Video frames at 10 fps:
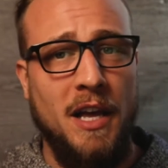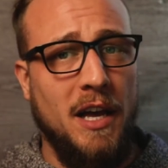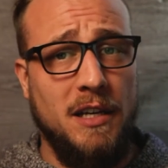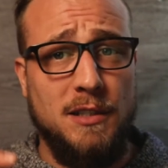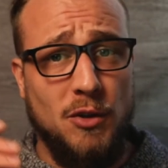
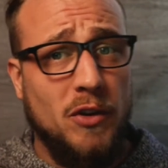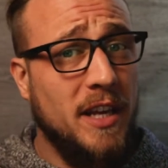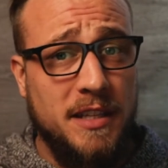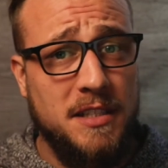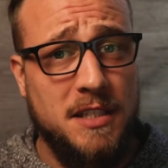I know
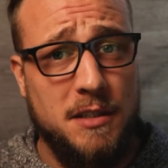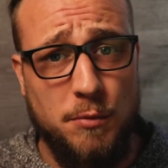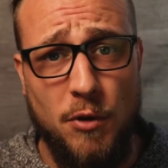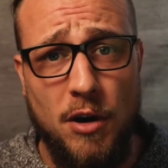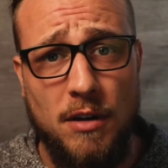that this is
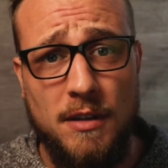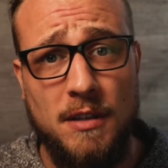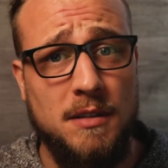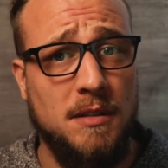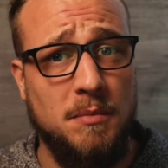wrong,
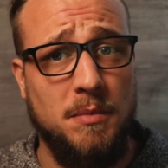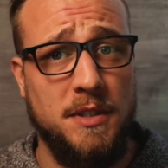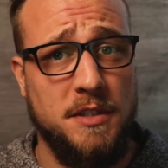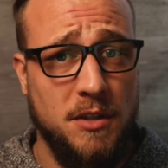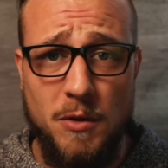
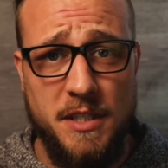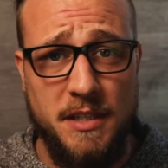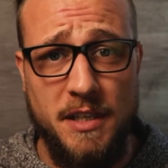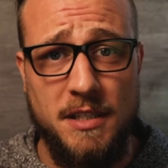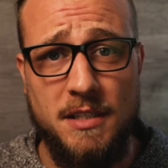but so is
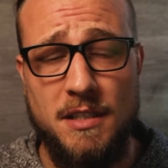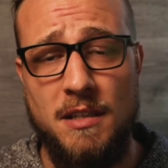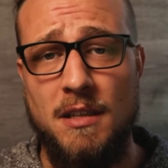this.